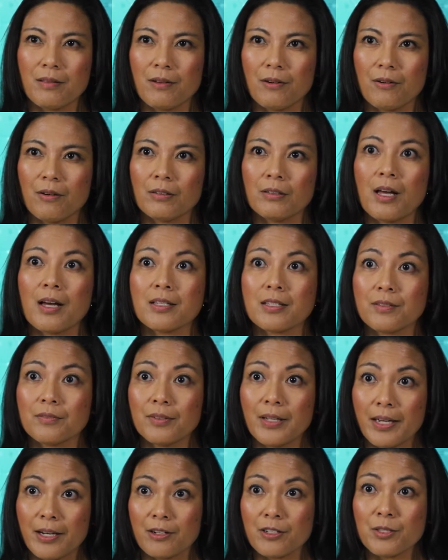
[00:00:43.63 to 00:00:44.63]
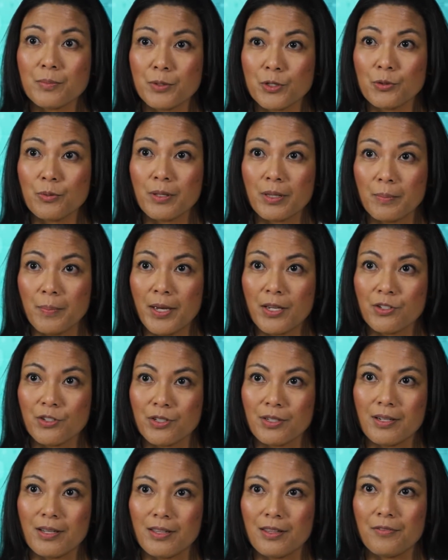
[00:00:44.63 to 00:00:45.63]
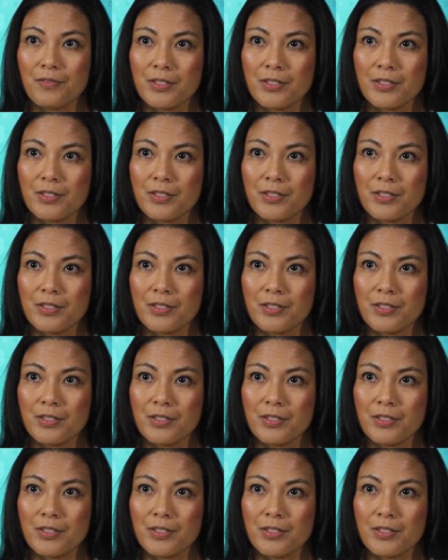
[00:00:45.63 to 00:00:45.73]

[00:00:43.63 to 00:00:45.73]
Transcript: there are lots of layers between the patient and the